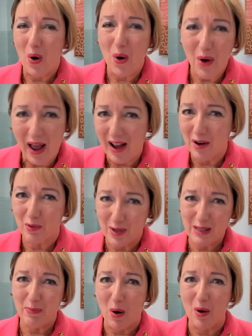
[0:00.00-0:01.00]
know how to
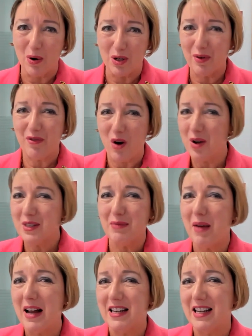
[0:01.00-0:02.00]
respond. We've got
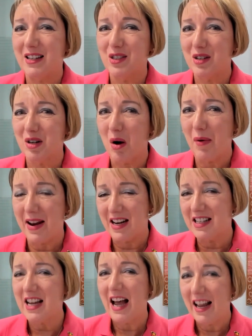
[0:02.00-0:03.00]
some ideas to go in
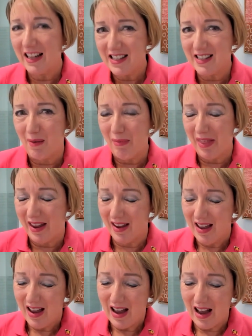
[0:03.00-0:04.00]
and tailor
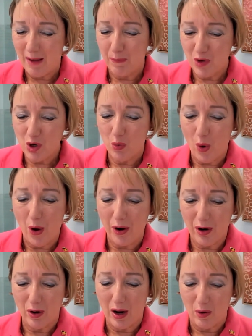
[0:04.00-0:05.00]
something to
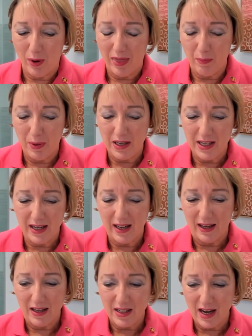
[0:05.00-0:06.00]
work with a
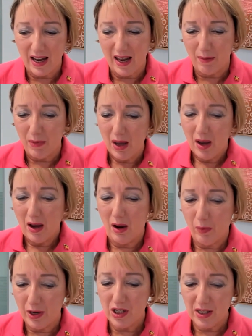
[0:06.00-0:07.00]
particular team,
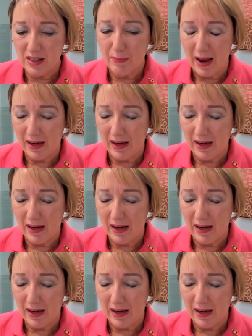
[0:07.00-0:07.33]
which is